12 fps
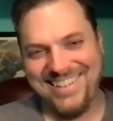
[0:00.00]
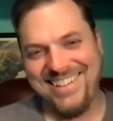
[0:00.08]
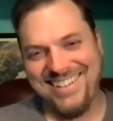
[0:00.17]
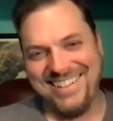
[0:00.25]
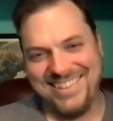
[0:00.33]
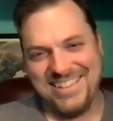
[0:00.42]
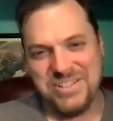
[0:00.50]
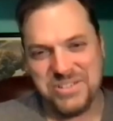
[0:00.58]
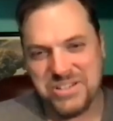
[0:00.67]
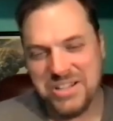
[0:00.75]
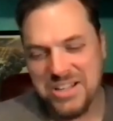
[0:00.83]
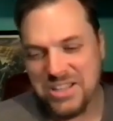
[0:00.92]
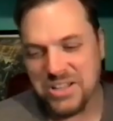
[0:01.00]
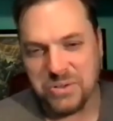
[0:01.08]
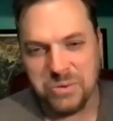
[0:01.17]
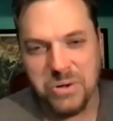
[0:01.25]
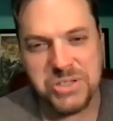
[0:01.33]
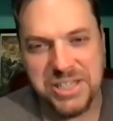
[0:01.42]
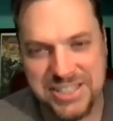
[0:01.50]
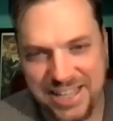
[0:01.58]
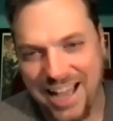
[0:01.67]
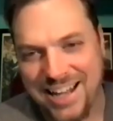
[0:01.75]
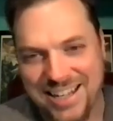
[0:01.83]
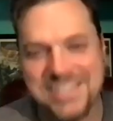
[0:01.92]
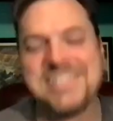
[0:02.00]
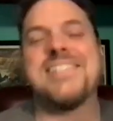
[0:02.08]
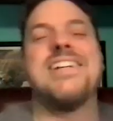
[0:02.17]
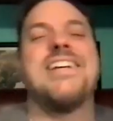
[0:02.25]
The Ruskies got us.